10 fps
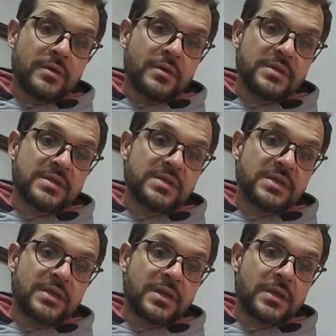
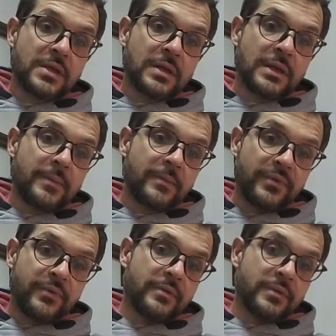seat clamp,
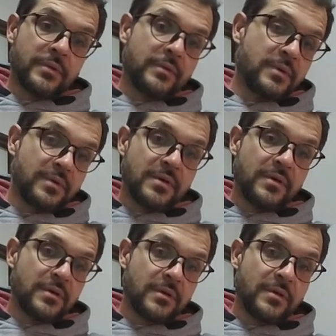
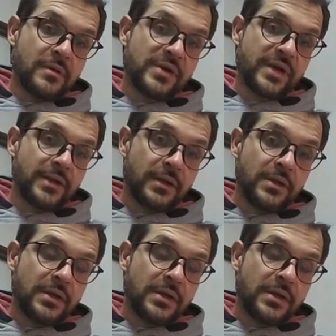the rail,